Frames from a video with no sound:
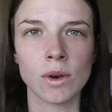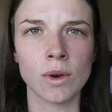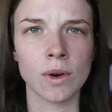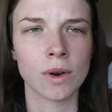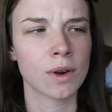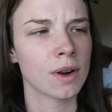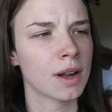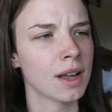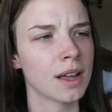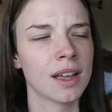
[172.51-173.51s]
Oh.
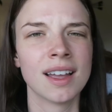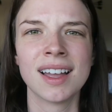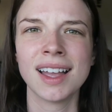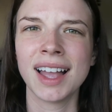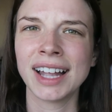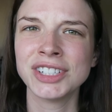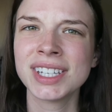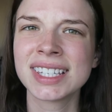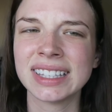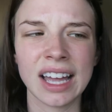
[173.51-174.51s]
I
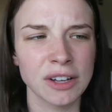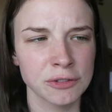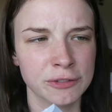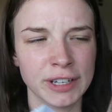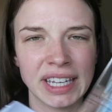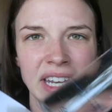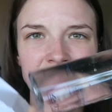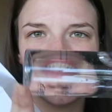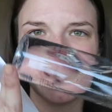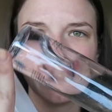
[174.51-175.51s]
just love
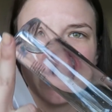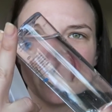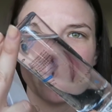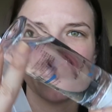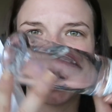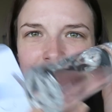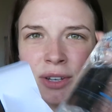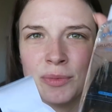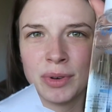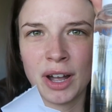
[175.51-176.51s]
getting
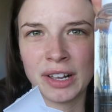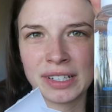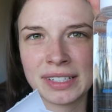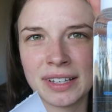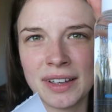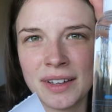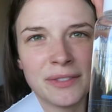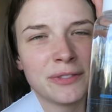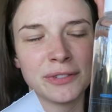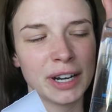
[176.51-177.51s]
brand new products
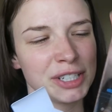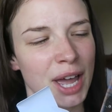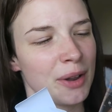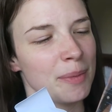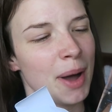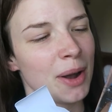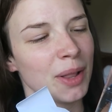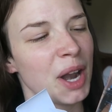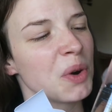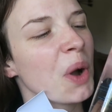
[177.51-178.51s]
fresh out of the
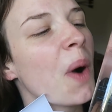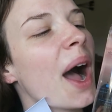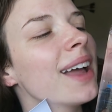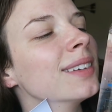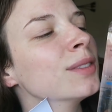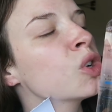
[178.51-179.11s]
bottle. I don't know why.